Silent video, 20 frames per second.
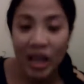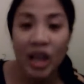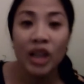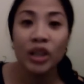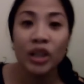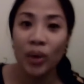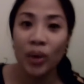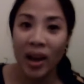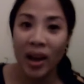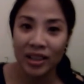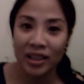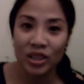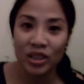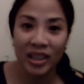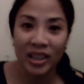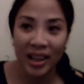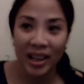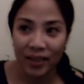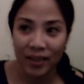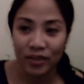You actually
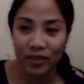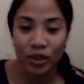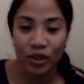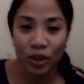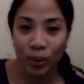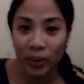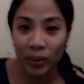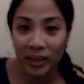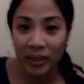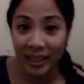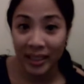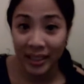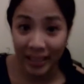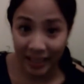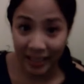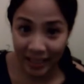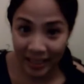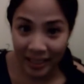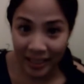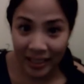have to know what they
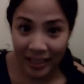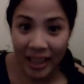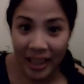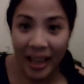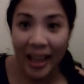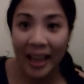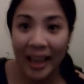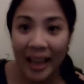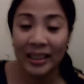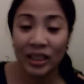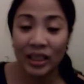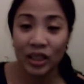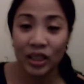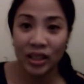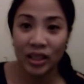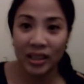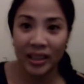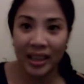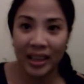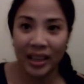need and
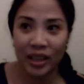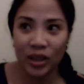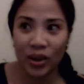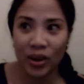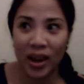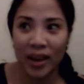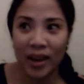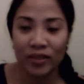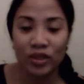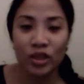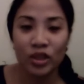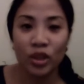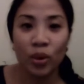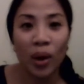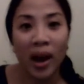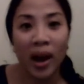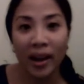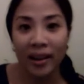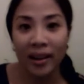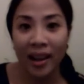you have to know
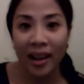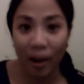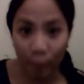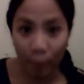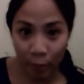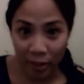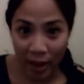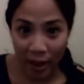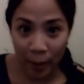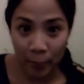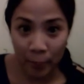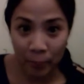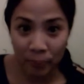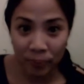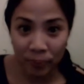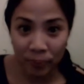how to help them